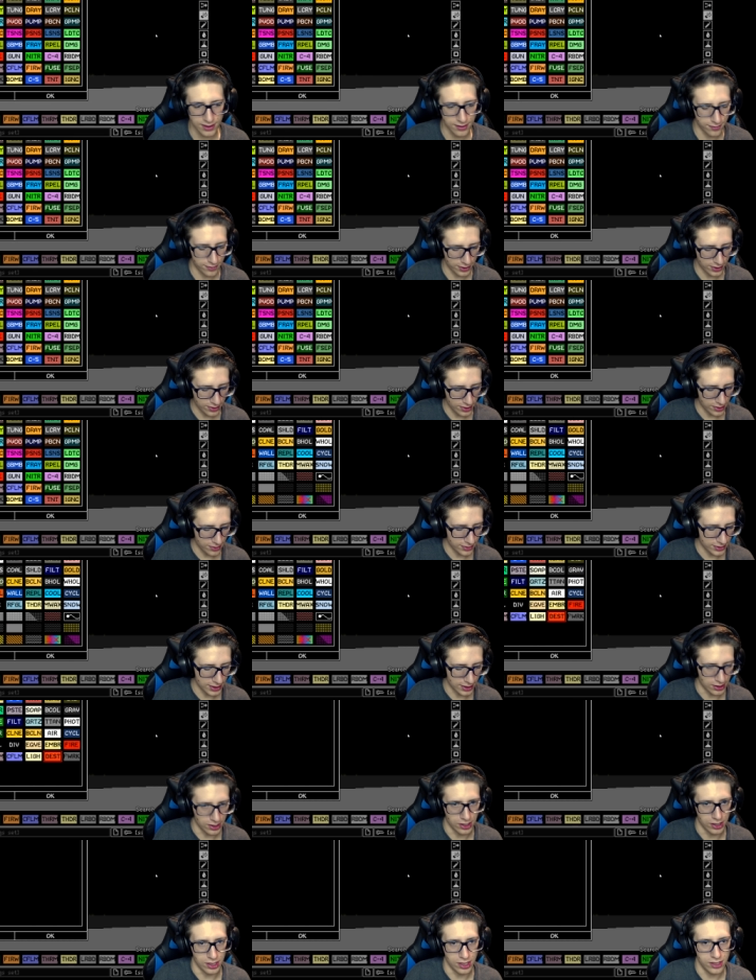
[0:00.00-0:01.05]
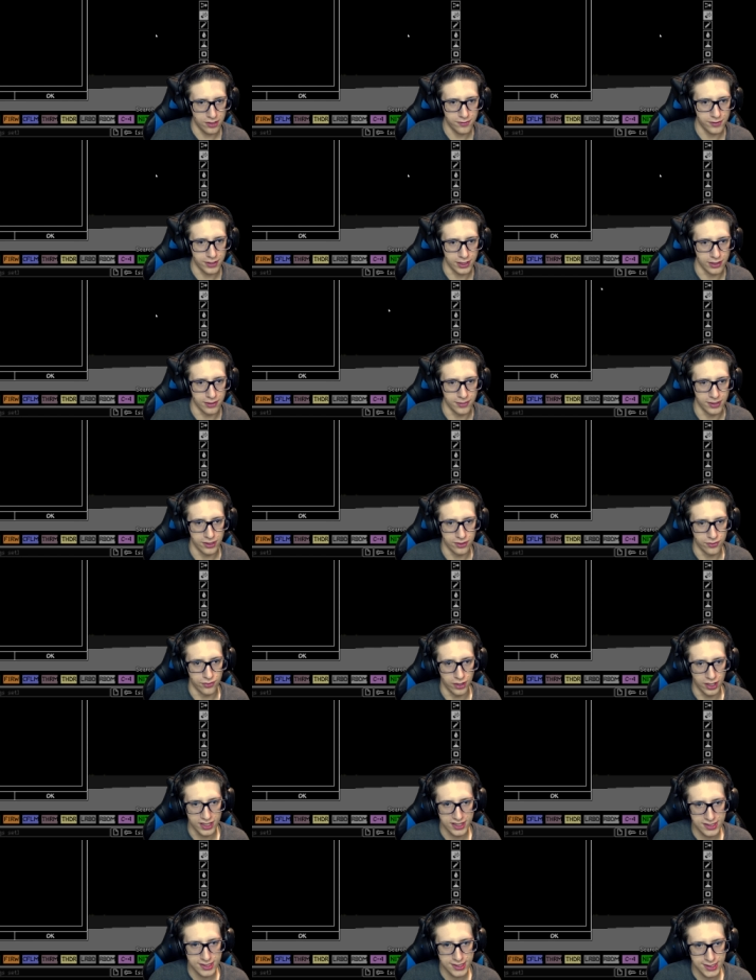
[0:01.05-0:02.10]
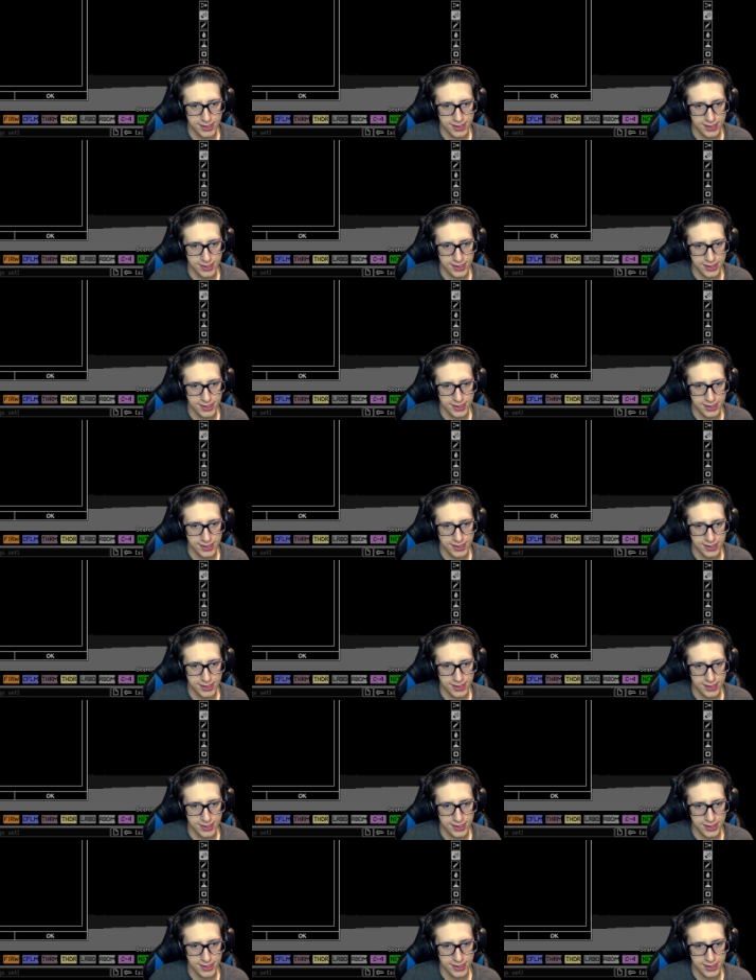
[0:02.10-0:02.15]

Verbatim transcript: Figure out what the love element... what?